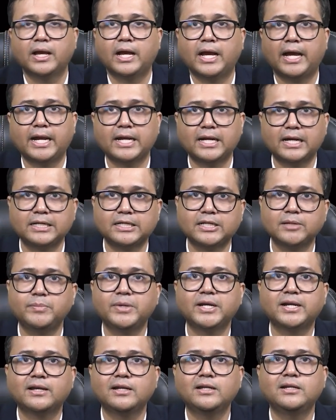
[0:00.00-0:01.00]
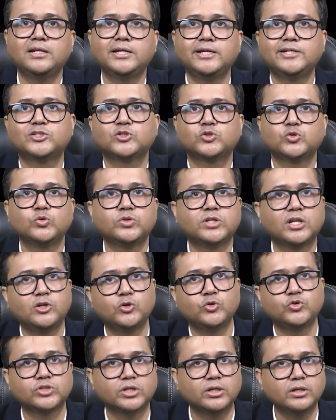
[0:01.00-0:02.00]
and ultimately leads to
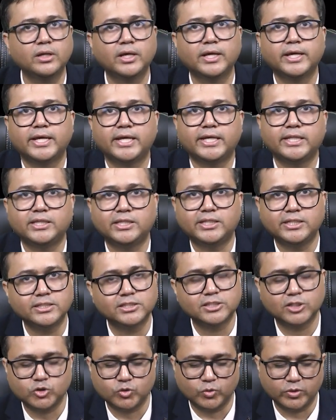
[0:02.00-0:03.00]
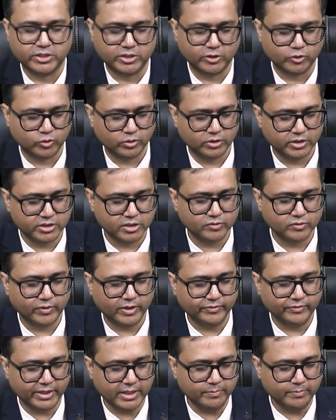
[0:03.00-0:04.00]
delusion in these situations so this is
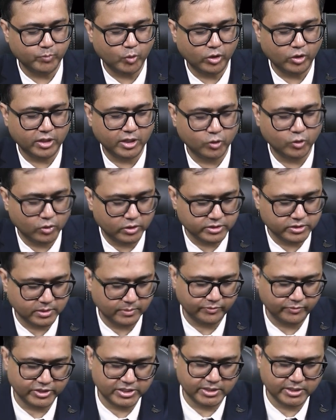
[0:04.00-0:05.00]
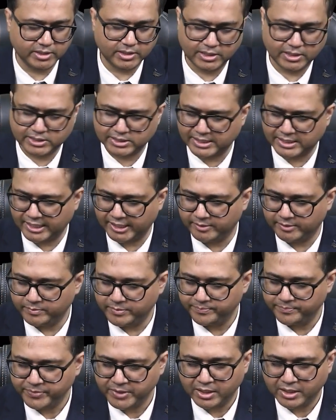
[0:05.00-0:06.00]
one very important concept which he described
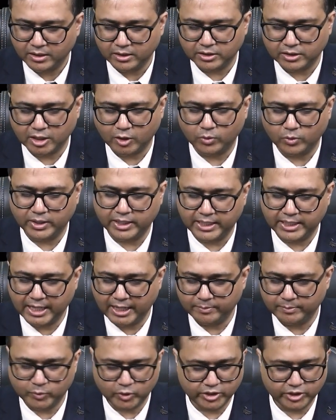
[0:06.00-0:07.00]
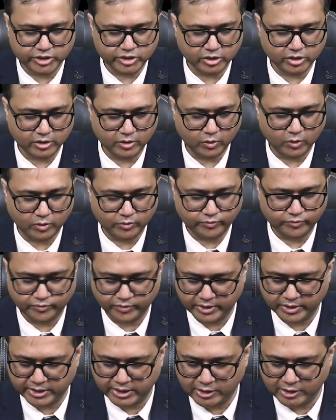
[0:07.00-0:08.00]
now, elaboration of
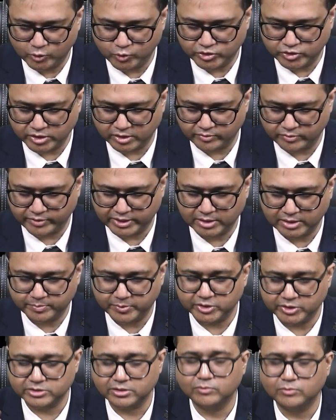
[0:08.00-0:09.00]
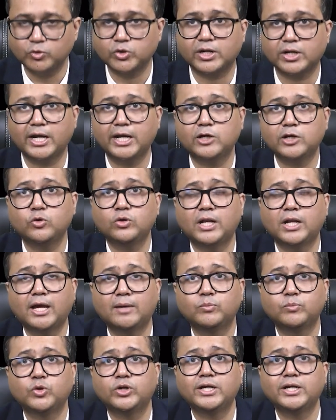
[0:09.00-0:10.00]
delusion, when the person would try to
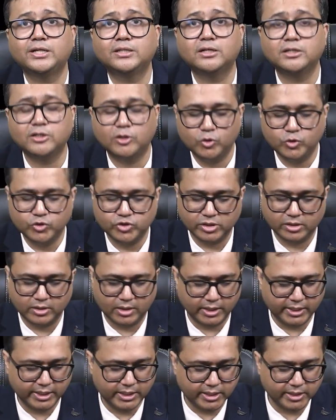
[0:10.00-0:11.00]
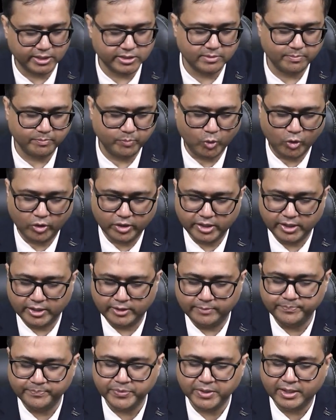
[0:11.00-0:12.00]
elaborate the delusion, again, it is important.